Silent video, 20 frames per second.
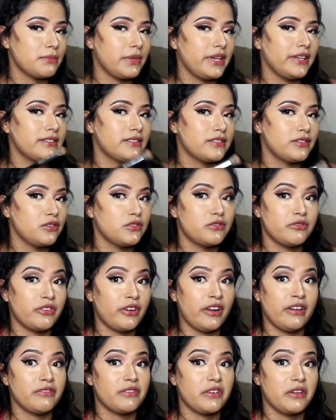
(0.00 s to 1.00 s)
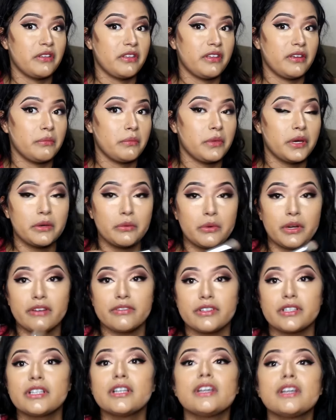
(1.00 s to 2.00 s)
That's my excuse for everything, but
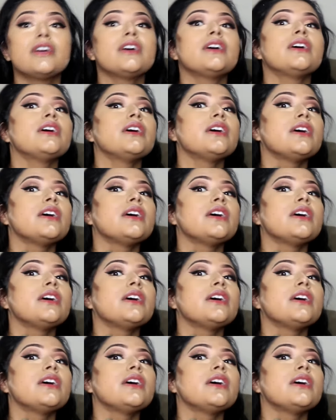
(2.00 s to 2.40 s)
whatever.